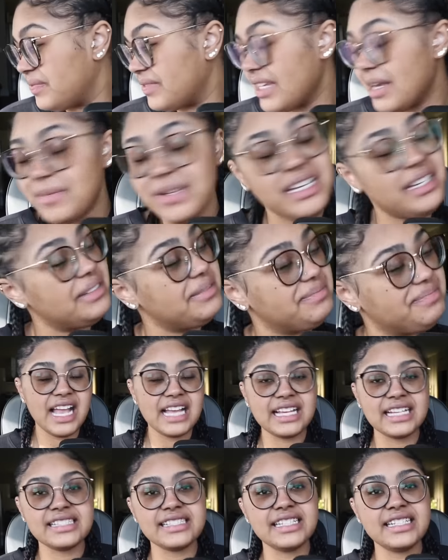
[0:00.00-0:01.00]
I mean, I
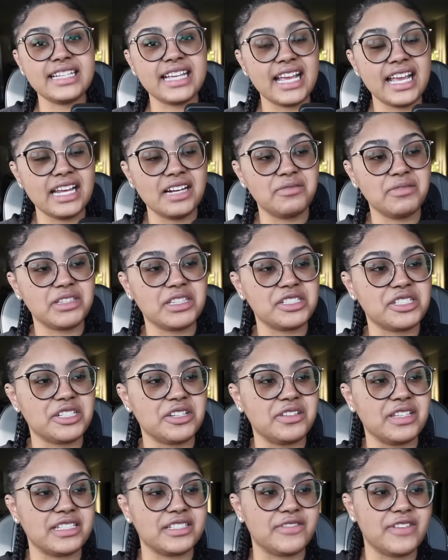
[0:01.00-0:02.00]
guess in canon with the
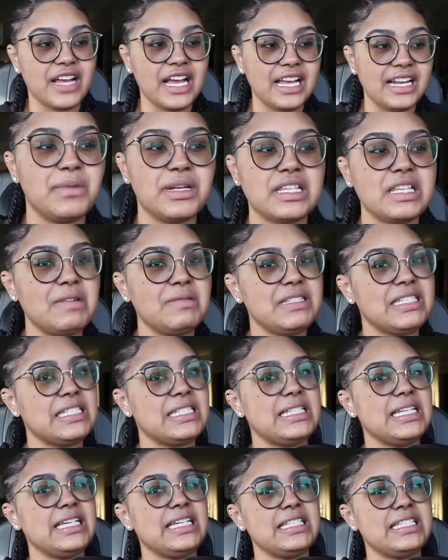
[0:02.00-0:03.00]
show, that's fine, but it's always a
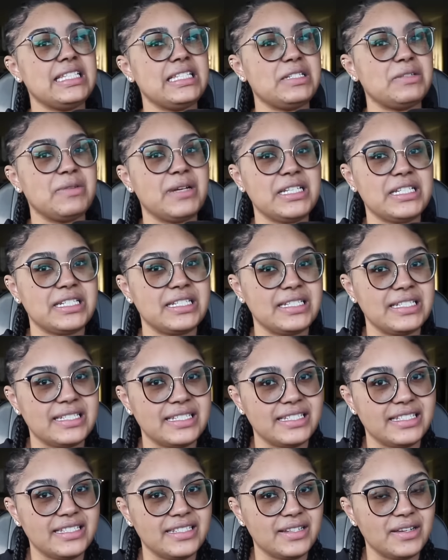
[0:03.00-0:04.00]
sticky situation
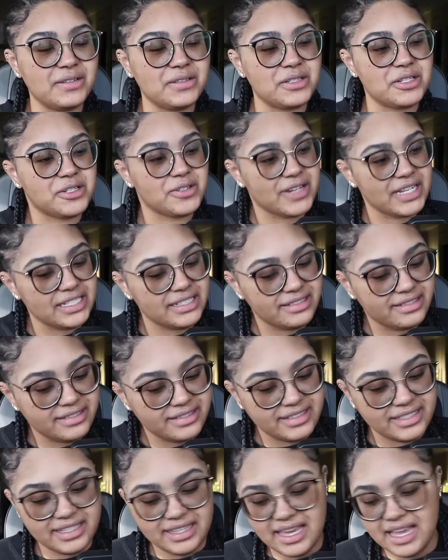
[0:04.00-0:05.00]
to go straight
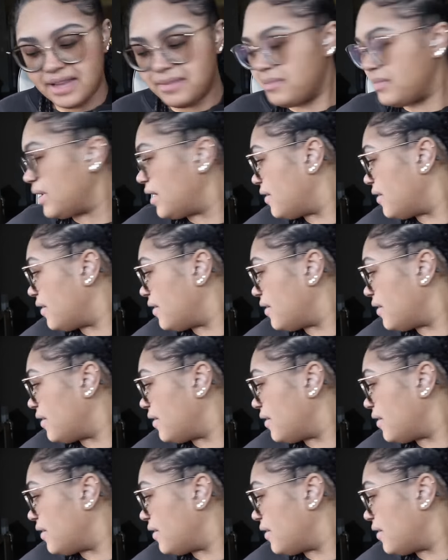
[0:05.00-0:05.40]
to that, but